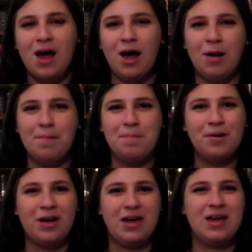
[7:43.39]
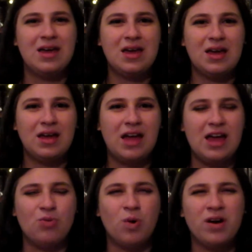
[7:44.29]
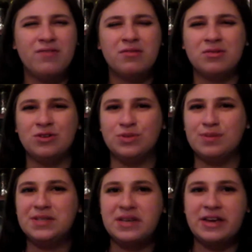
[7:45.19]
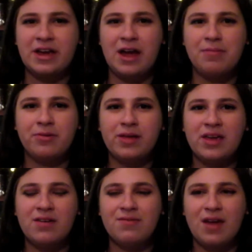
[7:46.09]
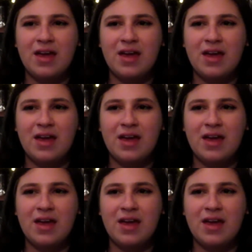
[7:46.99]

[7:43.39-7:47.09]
and one of them goes missing, I believe,